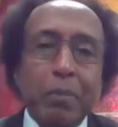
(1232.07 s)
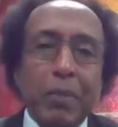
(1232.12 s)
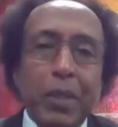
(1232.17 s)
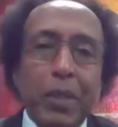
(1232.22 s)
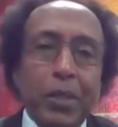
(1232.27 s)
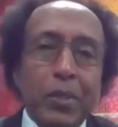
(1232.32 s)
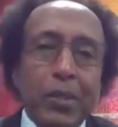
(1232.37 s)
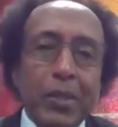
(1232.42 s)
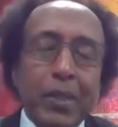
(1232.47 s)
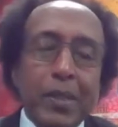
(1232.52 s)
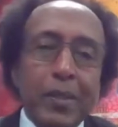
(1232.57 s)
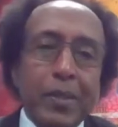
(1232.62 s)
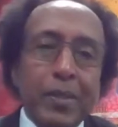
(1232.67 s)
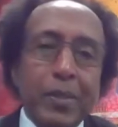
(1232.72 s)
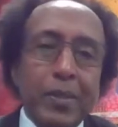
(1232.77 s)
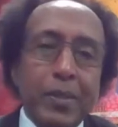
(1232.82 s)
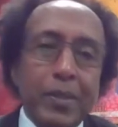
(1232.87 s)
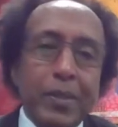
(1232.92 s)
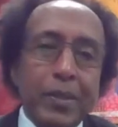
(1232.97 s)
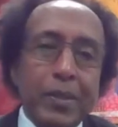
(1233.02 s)
about
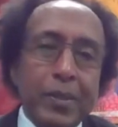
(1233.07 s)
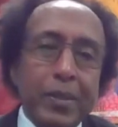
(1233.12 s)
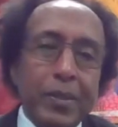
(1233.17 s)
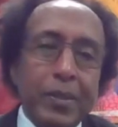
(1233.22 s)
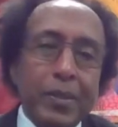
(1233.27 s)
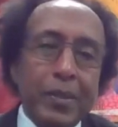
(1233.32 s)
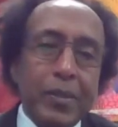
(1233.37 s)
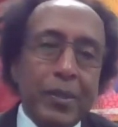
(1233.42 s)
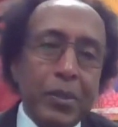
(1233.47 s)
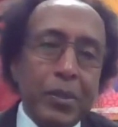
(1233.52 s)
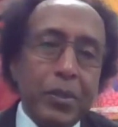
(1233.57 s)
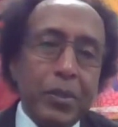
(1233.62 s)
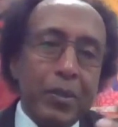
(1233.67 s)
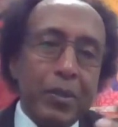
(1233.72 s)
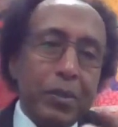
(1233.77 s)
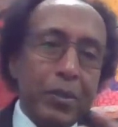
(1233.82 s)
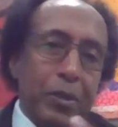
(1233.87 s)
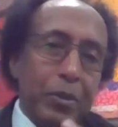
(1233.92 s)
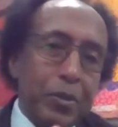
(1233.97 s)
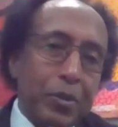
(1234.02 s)

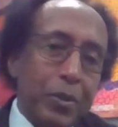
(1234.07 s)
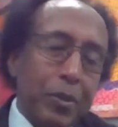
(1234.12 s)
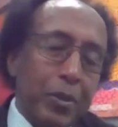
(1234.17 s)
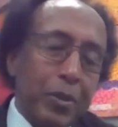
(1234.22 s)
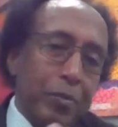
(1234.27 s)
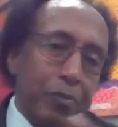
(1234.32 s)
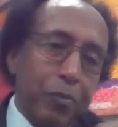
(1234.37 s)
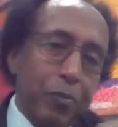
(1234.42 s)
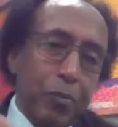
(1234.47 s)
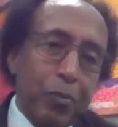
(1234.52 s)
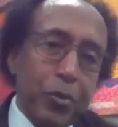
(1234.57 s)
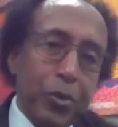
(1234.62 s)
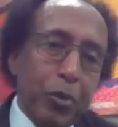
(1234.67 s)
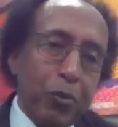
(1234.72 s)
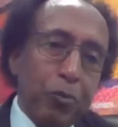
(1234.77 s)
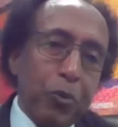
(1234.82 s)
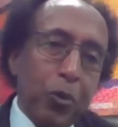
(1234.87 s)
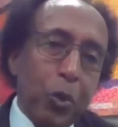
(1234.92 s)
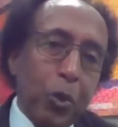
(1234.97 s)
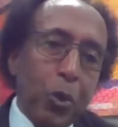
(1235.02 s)
the
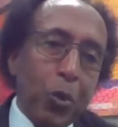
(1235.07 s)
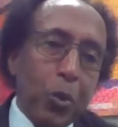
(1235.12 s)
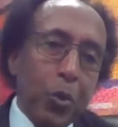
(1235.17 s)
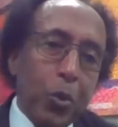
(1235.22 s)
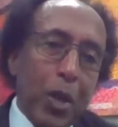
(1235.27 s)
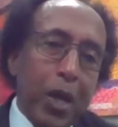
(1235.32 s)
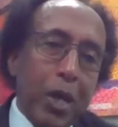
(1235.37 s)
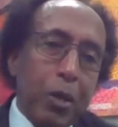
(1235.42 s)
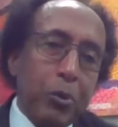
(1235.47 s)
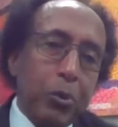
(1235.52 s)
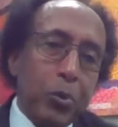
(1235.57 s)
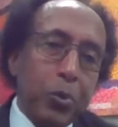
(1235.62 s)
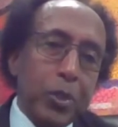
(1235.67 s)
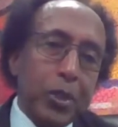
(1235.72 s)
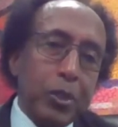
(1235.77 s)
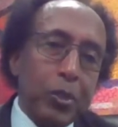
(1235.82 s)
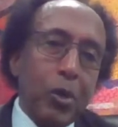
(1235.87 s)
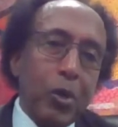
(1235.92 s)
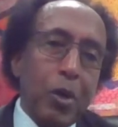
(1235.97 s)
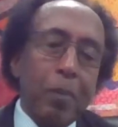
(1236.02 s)
flow. How do
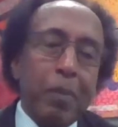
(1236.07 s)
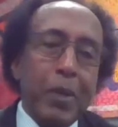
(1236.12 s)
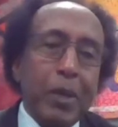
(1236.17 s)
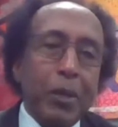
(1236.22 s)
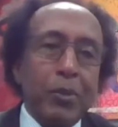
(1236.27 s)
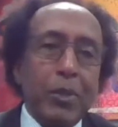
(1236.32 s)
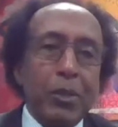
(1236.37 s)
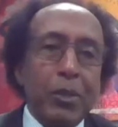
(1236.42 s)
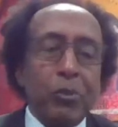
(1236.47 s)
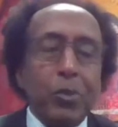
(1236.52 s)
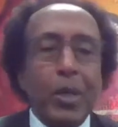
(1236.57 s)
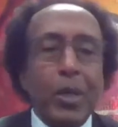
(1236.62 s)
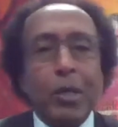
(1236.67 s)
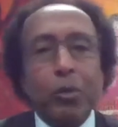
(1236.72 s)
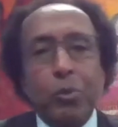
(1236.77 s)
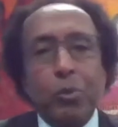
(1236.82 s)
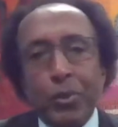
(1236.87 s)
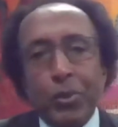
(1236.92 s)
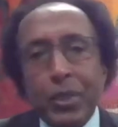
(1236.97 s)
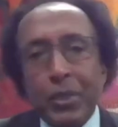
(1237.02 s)
we go about this, or how
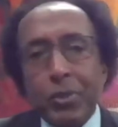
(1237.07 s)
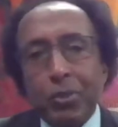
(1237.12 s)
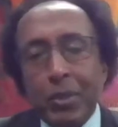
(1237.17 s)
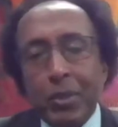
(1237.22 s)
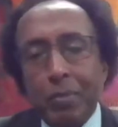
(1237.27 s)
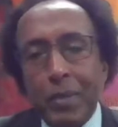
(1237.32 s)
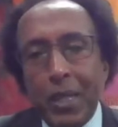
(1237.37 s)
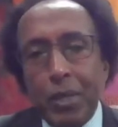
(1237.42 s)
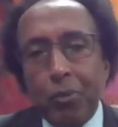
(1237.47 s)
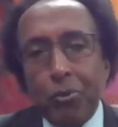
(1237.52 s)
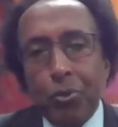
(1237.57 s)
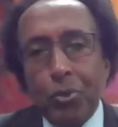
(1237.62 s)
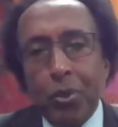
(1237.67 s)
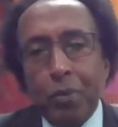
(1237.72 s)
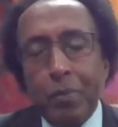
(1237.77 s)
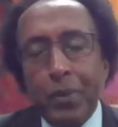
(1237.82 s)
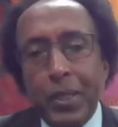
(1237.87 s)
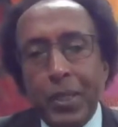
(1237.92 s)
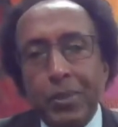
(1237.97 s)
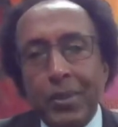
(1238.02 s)
do central banks go
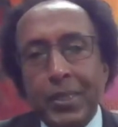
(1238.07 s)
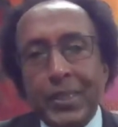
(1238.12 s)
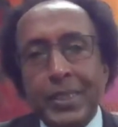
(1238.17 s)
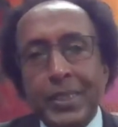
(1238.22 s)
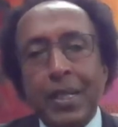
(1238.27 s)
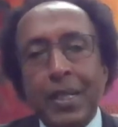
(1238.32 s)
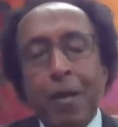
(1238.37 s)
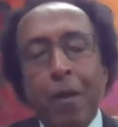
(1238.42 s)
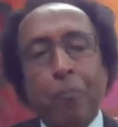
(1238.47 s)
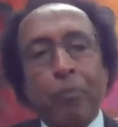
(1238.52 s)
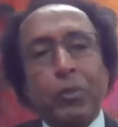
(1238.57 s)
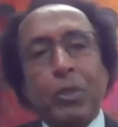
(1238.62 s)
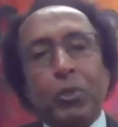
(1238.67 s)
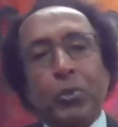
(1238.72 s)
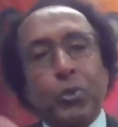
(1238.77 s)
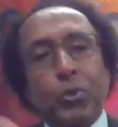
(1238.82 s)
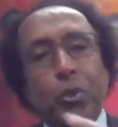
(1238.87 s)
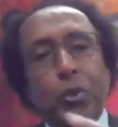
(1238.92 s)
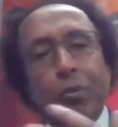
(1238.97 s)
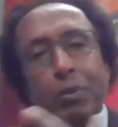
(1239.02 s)
about this?
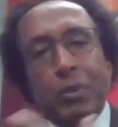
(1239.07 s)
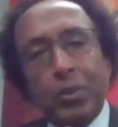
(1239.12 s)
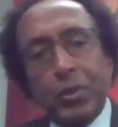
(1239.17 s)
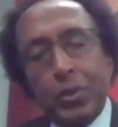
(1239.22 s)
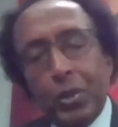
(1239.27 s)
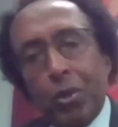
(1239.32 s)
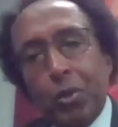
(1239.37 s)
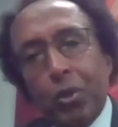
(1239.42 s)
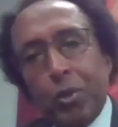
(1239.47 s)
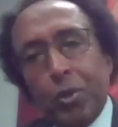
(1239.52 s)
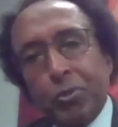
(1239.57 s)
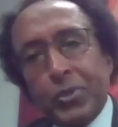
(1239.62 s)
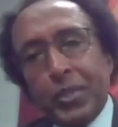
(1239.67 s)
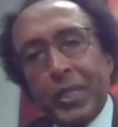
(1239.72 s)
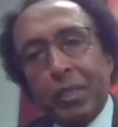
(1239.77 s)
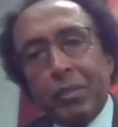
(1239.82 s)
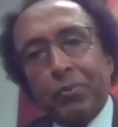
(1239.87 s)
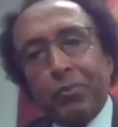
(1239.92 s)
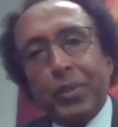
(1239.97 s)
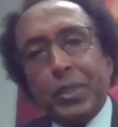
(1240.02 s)
Should it be
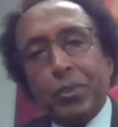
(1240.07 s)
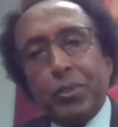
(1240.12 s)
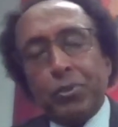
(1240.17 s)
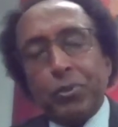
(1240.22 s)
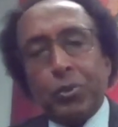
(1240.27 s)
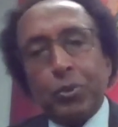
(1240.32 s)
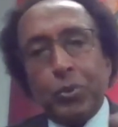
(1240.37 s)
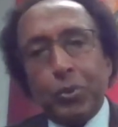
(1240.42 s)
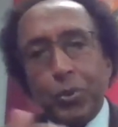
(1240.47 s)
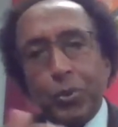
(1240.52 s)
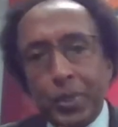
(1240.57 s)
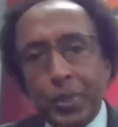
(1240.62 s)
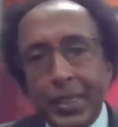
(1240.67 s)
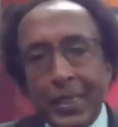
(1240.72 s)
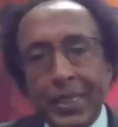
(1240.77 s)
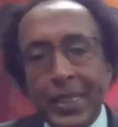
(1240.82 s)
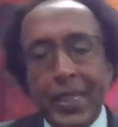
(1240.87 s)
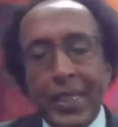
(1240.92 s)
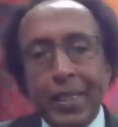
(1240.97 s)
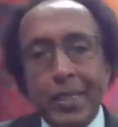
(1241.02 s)
wholesale first or
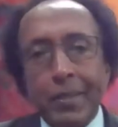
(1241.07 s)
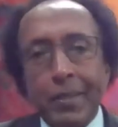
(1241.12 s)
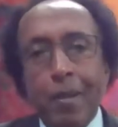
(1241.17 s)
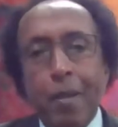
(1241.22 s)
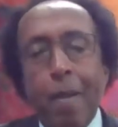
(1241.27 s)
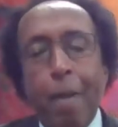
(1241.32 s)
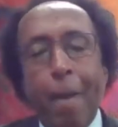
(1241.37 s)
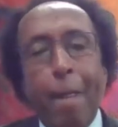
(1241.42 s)
retail?